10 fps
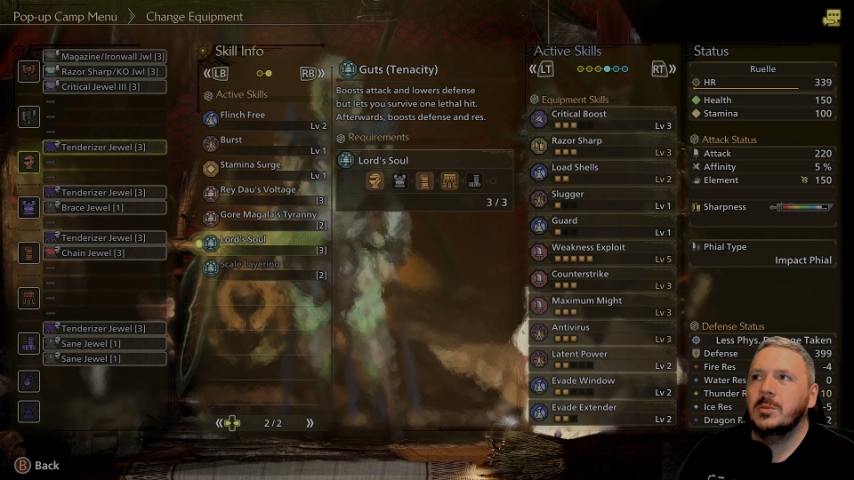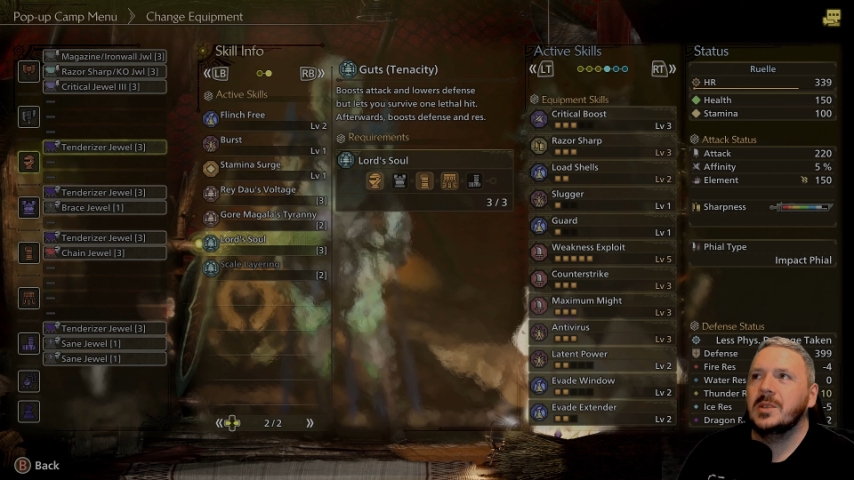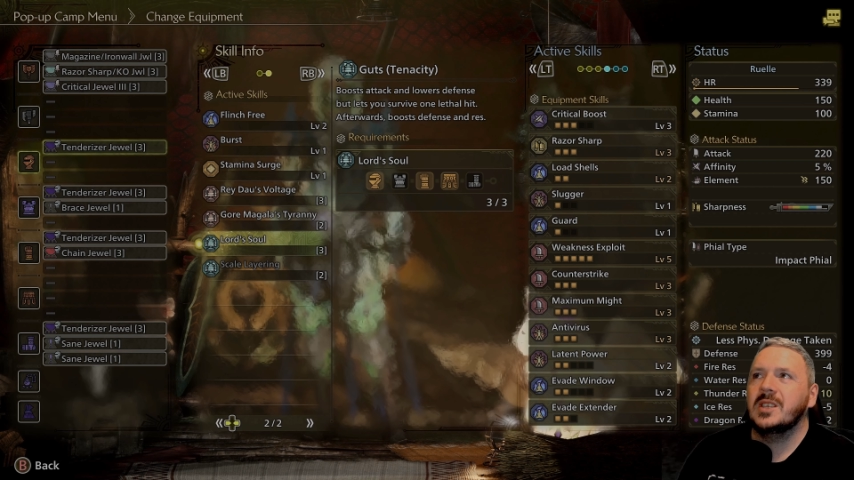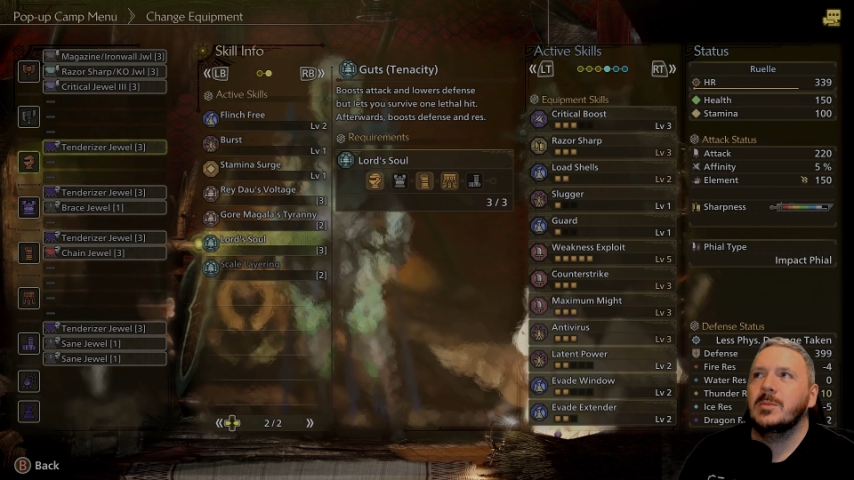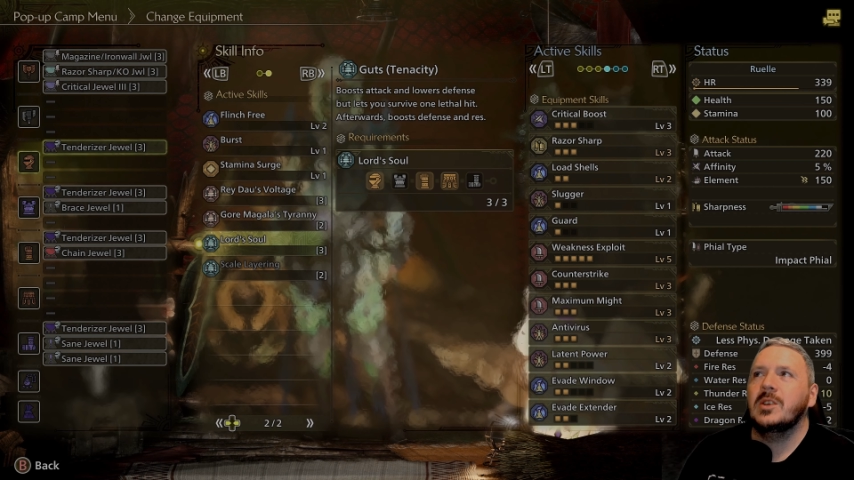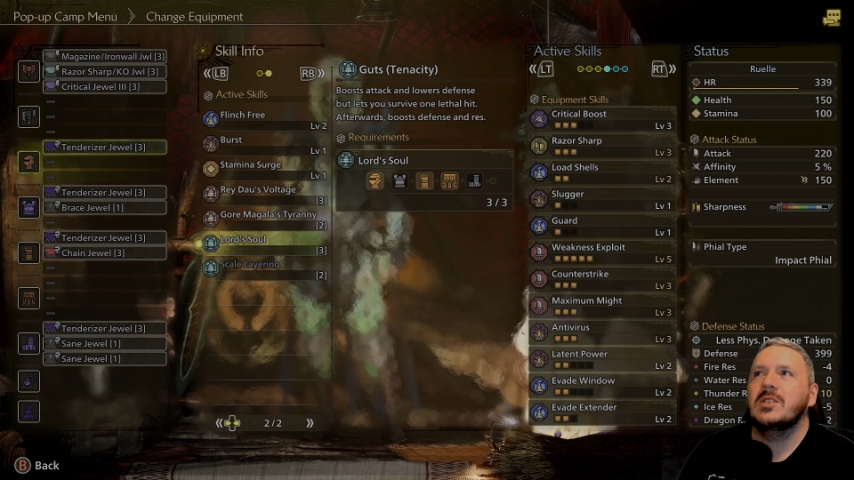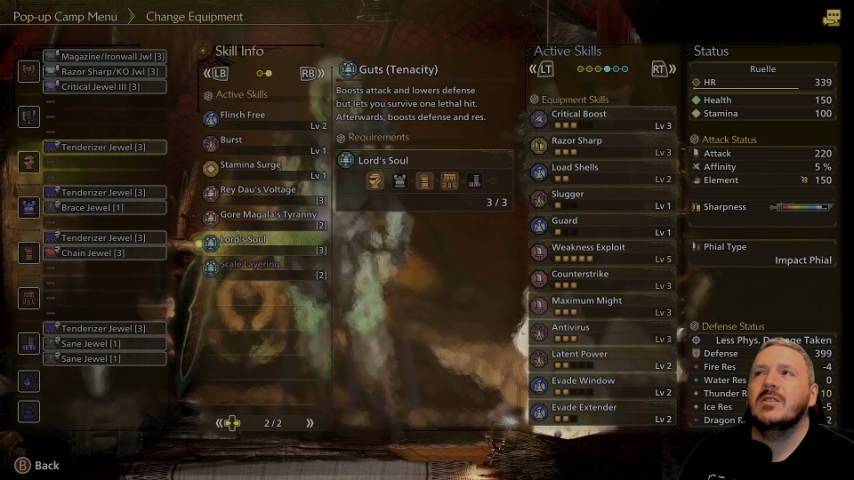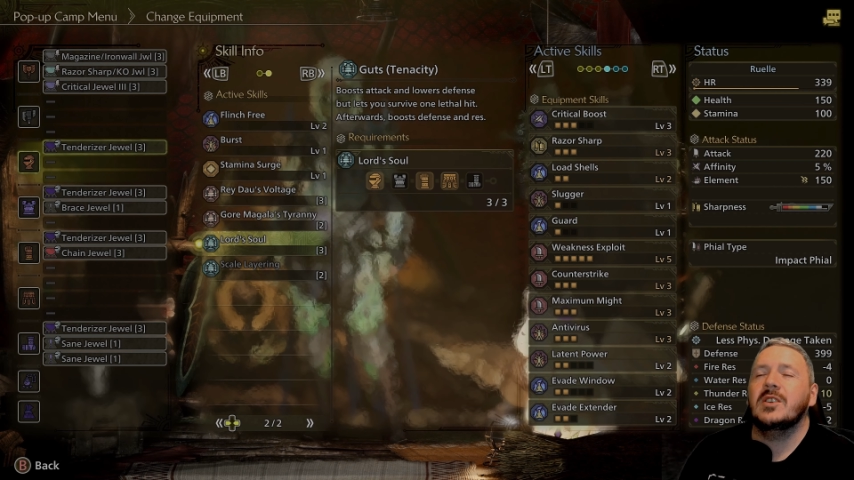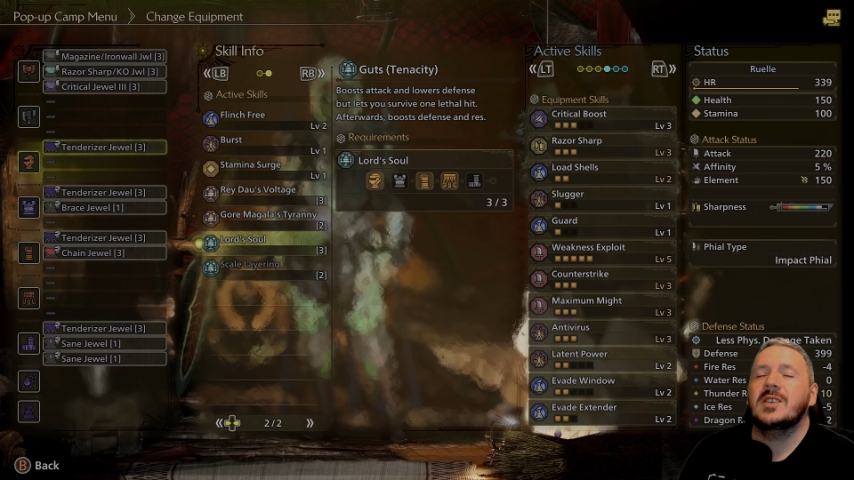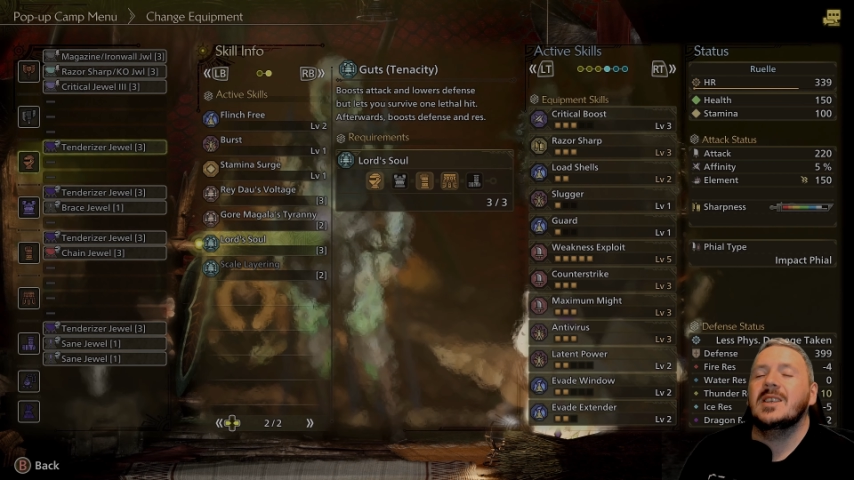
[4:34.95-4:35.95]
with this because you've
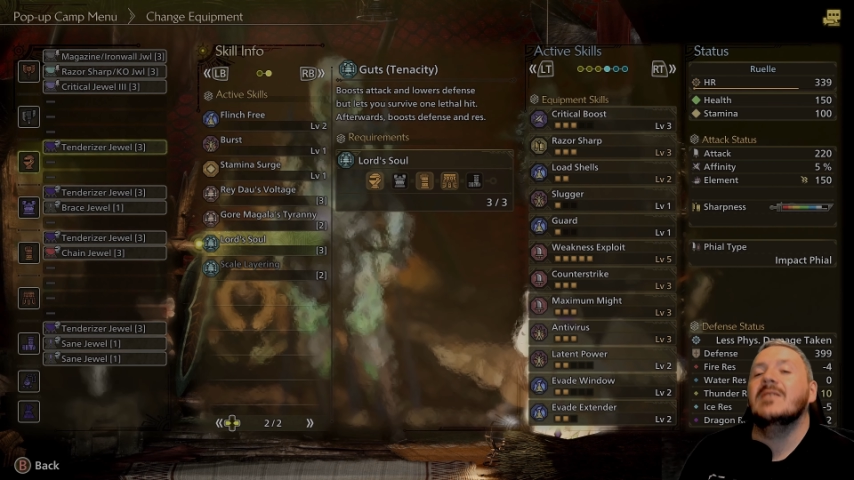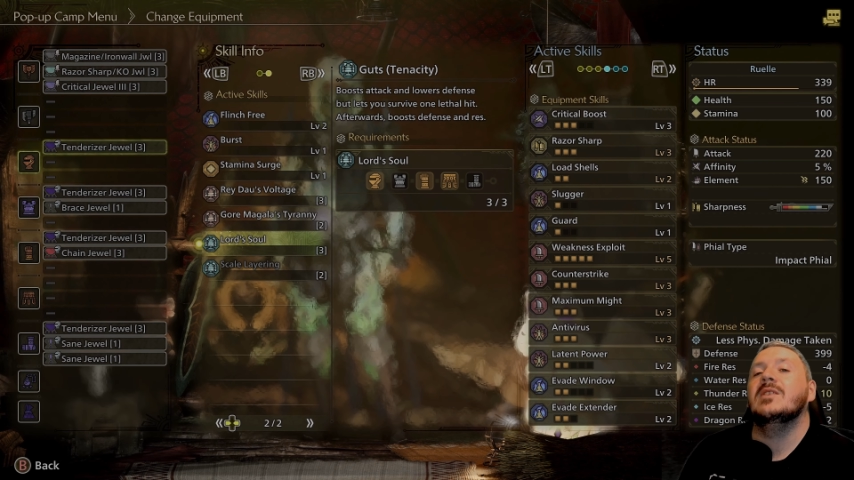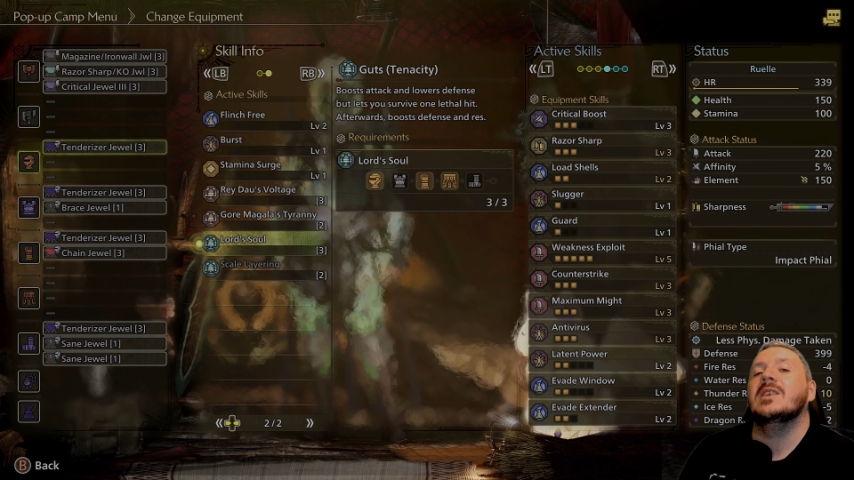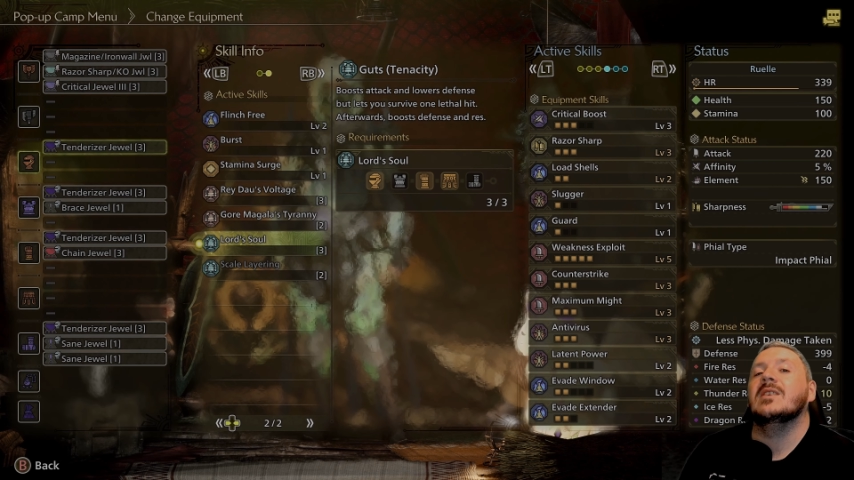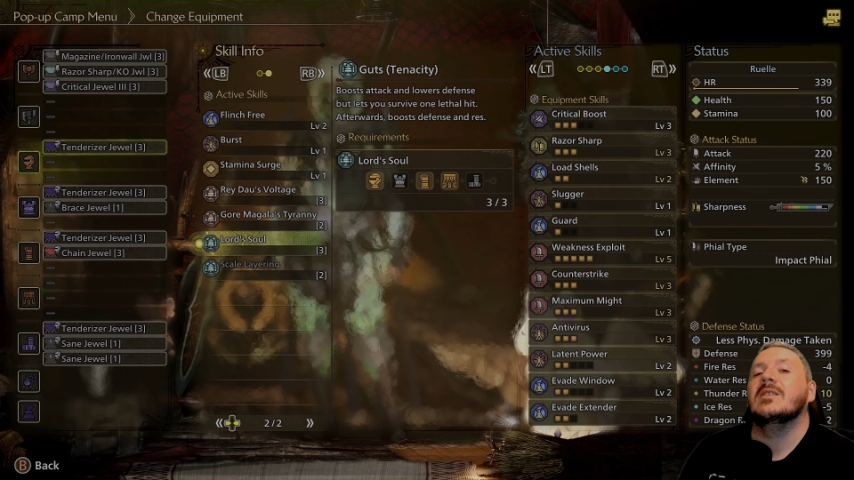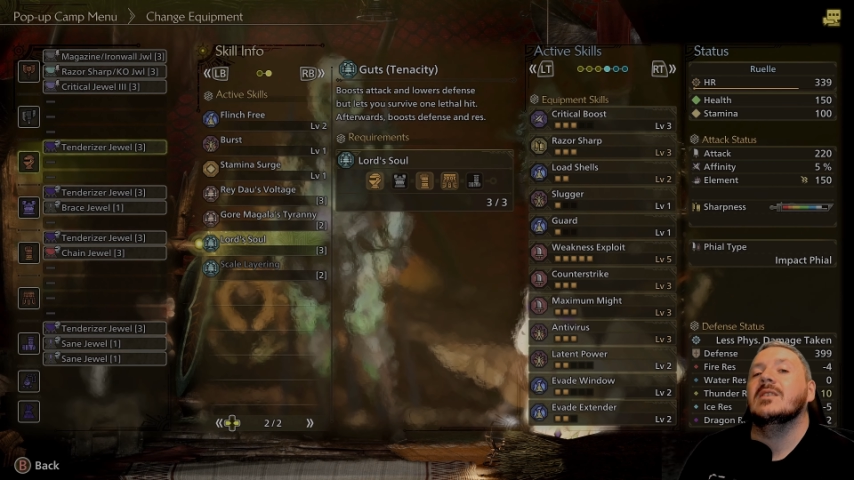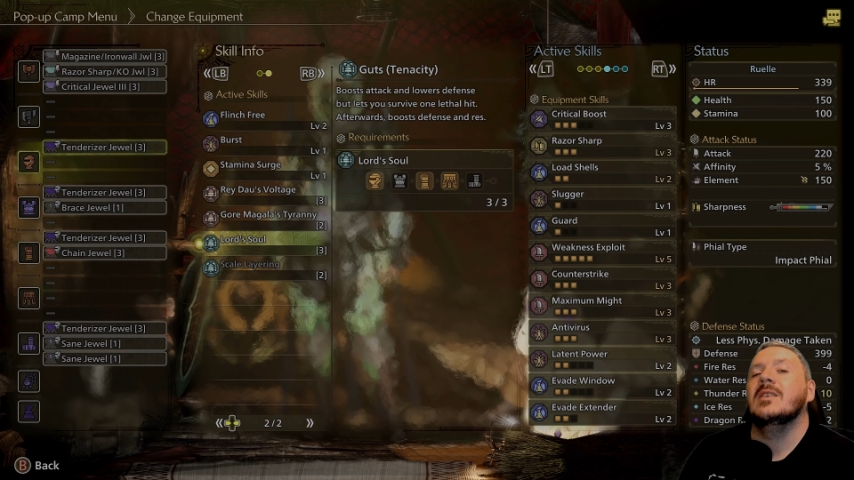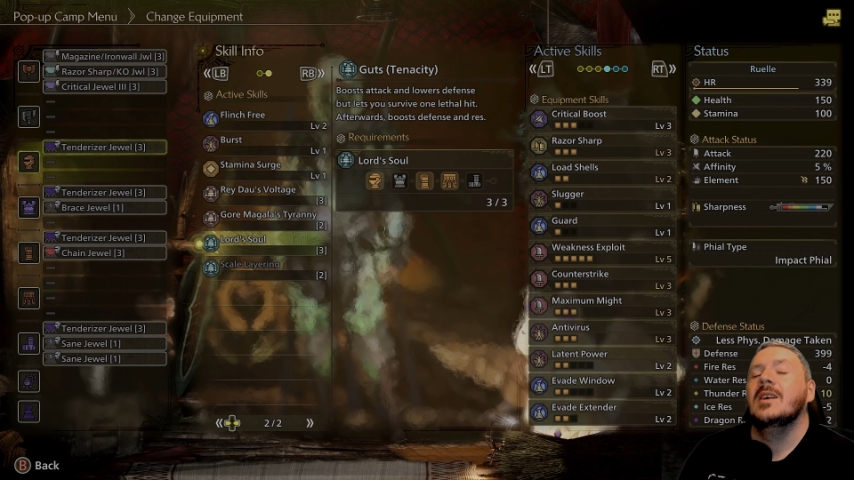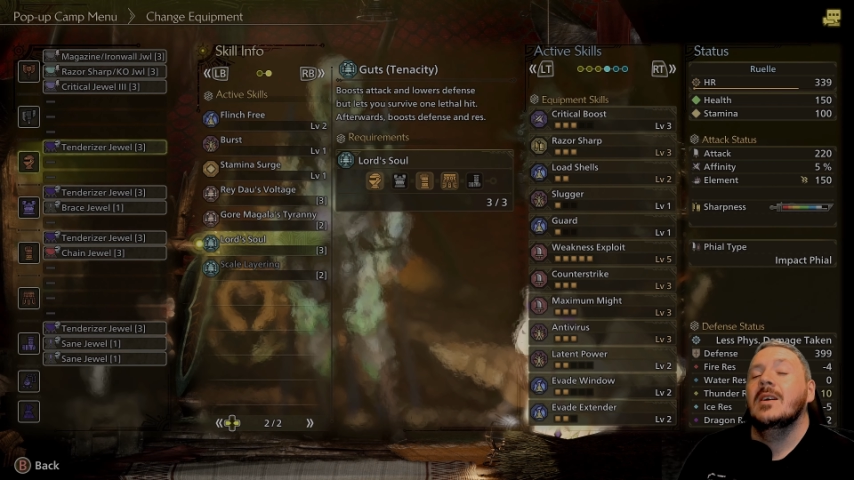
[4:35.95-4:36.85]
got a safety net there